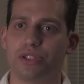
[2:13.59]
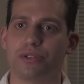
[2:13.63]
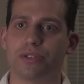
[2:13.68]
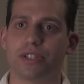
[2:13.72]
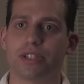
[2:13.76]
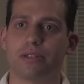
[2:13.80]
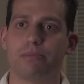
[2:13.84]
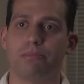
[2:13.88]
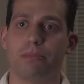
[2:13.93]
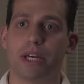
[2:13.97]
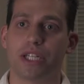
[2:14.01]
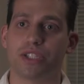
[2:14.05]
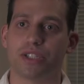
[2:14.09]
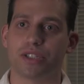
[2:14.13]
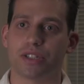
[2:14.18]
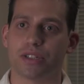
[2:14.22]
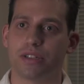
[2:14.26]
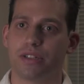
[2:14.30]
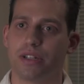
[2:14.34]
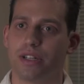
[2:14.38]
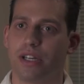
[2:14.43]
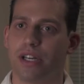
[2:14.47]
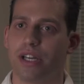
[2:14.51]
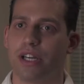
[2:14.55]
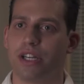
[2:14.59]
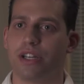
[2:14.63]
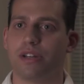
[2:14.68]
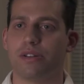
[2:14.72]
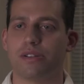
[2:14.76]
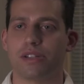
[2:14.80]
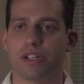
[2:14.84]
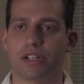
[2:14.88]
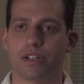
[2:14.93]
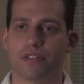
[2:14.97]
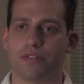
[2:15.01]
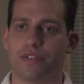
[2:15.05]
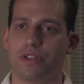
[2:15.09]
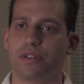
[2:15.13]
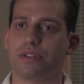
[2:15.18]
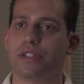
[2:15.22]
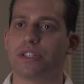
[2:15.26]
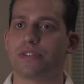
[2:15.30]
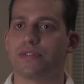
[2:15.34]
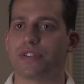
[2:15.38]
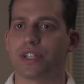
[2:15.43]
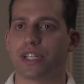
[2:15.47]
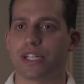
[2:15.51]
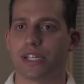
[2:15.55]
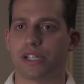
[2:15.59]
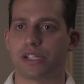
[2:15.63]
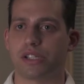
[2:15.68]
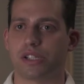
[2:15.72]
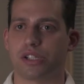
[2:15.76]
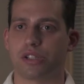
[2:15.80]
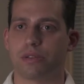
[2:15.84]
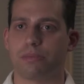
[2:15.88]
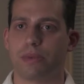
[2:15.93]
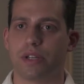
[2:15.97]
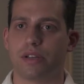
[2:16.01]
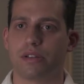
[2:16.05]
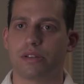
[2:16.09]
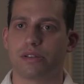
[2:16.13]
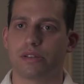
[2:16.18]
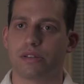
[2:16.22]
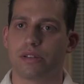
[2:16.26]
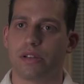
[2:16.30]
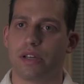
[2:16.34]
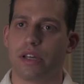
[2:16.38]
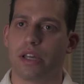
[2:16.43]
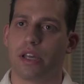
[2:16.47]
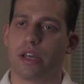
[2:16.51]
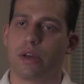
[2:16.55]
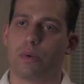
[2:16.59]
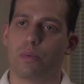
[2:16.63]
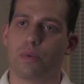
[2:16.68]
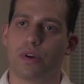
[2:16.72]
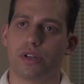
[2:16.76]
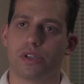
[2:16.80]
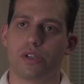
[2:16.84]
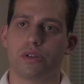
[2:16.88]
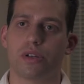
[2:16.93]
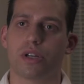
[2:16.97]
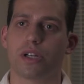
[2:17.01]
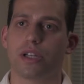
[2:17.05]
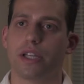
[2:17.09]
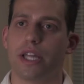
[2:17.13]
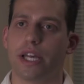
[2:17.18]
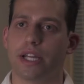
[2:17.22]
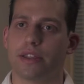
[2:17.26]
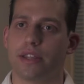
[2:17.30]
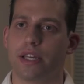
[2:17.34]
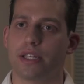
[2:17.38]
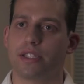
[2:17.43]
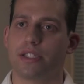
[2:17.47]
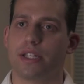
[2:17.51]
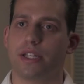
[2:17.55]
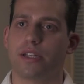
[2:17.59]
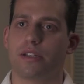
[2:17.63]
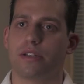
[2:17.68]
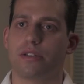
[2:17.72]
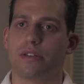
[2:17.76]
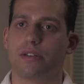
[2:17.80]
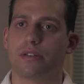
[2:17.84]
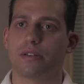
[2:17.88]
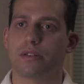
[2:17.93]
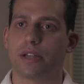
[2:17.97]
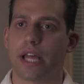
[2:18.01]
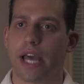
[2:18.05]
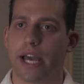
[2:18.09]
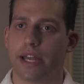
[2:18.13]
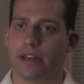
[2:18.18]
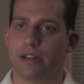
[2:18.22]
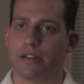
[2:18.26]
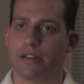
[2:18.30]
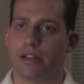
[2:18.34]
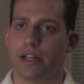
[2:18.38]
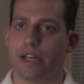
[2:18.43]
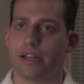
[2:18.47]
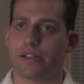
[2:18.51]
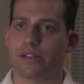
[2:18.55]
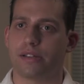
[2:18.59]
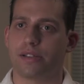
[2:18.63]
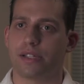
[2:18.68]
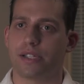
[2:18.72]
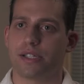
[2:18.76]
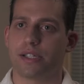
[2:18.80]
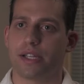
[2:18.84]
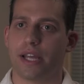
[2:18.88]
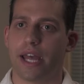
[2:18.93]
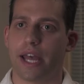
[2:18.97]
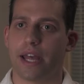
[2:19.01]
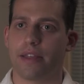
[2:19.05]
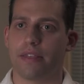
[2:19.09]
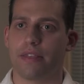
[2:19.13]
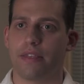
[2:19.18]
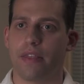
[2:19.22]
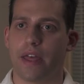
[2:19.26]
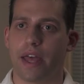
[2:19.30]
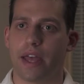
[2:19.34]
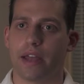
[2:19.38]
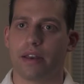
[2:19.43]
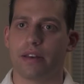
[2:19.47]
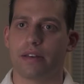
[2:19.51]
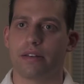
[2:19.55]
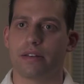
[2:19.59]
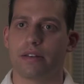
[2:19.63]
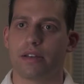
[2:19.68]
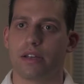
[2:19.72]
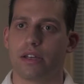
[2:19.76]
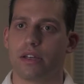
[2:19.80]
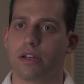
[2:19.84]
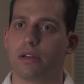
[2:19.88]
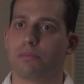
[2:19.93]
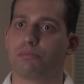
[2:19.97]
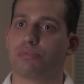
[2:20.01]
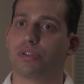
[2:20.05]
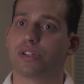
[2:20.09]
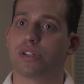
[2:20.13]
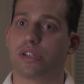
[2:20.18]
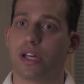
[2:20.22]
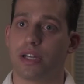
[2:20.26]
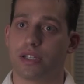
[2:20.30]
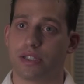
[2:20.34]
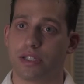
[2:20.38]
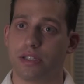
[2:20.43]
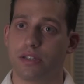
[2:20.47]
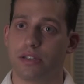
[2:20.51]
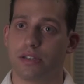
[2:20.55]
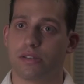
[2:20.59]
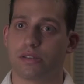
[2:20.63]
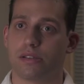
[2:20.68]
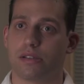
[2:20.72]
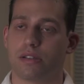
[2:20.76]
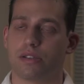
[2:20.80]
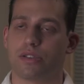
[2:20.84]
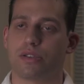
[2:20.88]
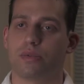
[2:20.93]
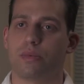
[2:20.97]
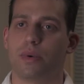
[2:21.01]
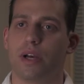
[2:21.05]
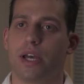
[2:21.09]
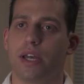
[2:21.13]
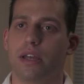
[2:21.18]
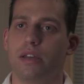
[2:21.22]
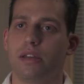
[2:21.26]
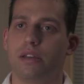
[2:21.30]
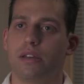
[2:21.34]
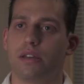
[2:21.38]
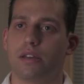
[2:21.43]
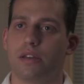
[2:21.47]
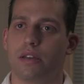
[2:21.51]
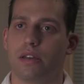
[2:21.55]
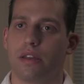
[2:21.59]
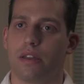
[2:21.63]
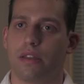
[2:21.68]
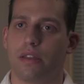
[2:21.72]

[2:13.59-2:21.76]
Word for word: which you can measure using a few different instruments. And once you collect that data, you'll analyze it and then present it in such a way